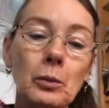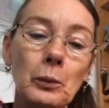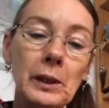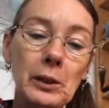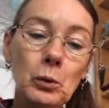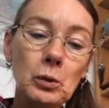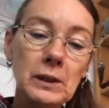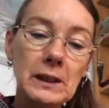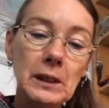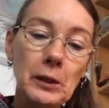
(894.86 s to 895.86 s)
we
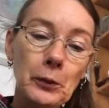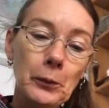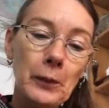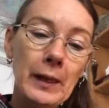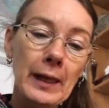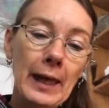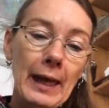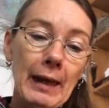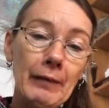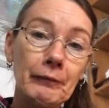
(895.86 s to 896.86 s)
also
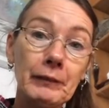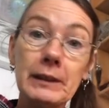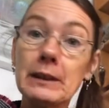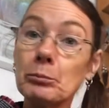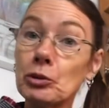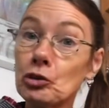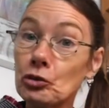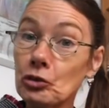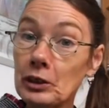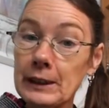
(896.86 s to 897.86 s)
have some
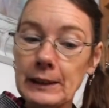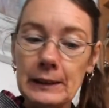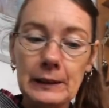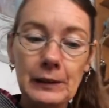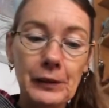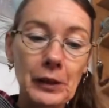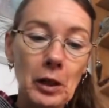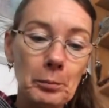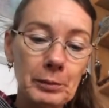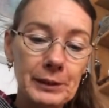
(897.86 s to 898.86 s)
trees that
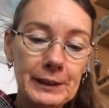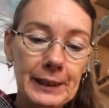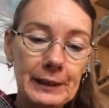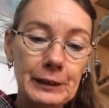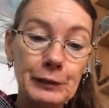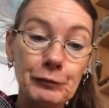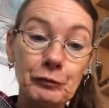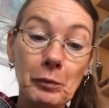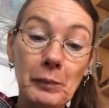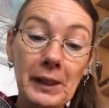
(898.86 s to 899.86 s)
are protective
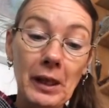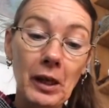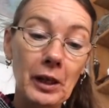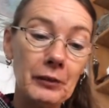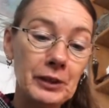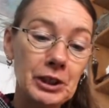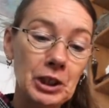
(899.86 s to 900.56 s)
from the Irish